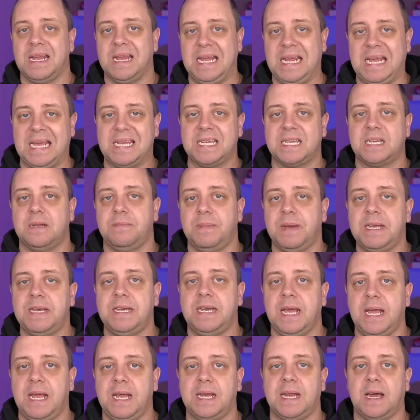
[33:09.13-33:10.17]
guesstimate
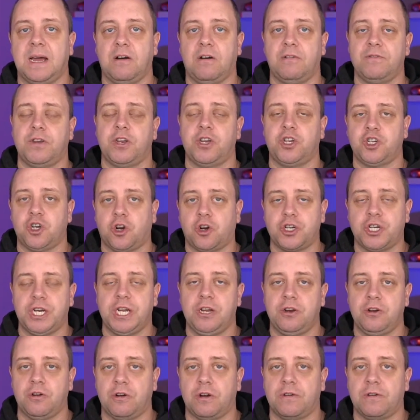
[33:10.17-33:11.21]
data of the
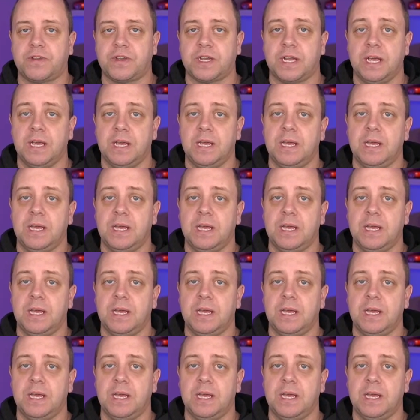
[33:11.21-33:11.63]
charging curves